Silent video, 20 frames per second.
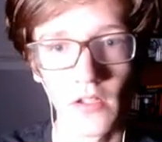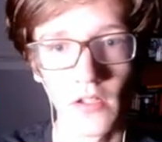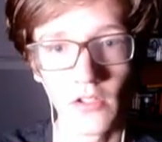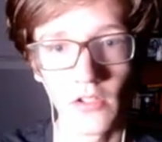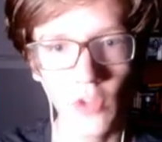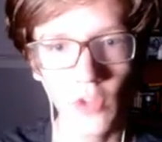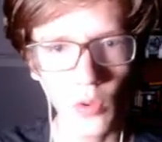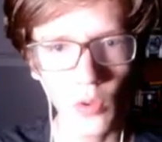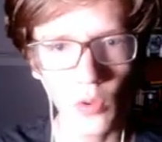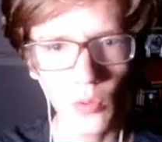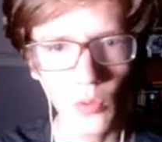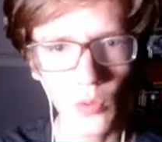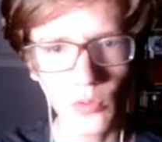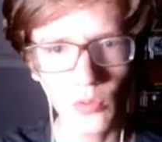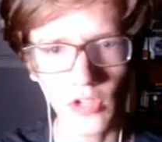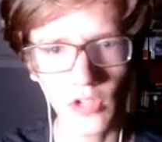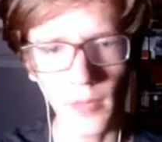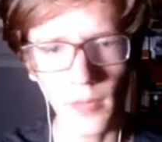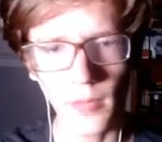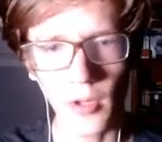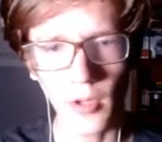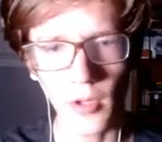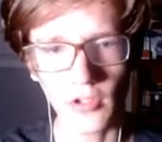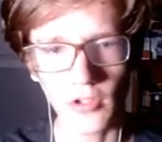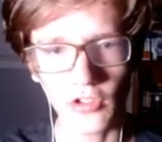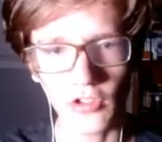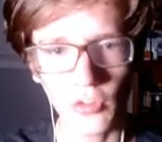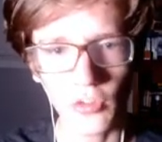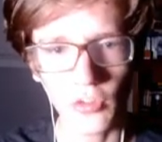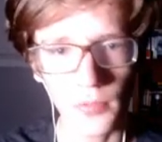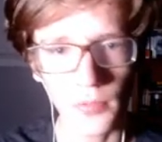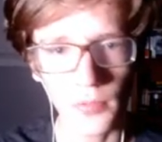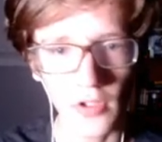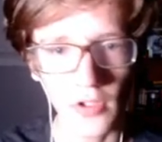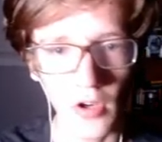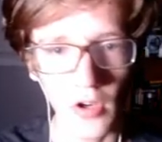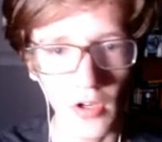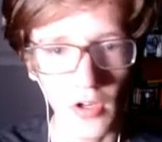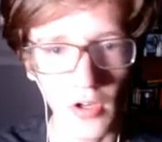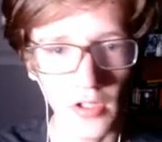No, come on, stupid
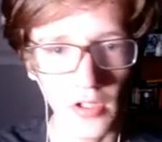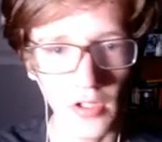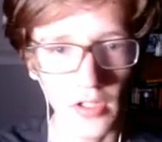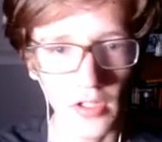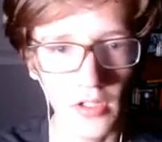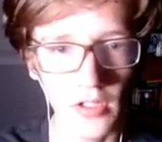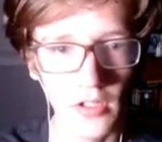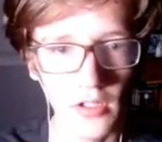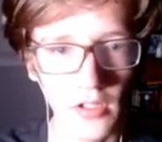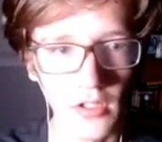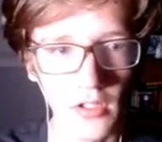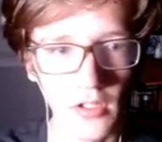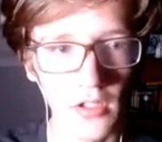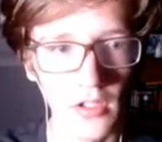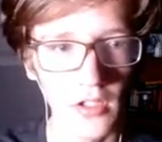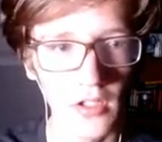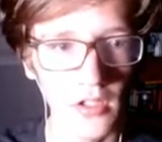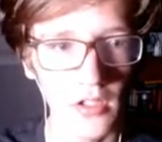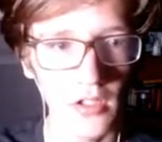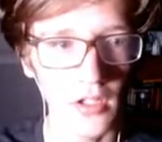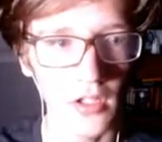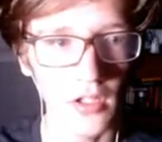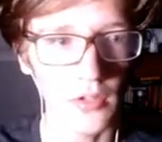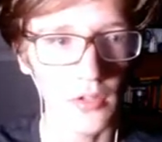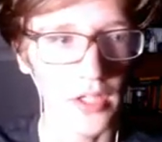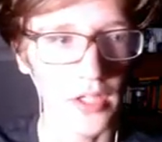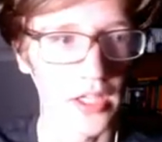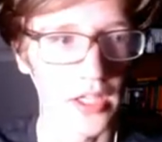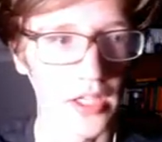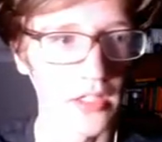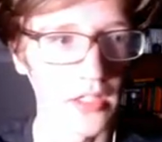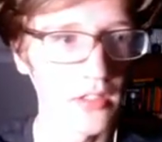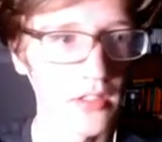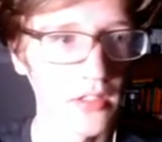dog. Okay.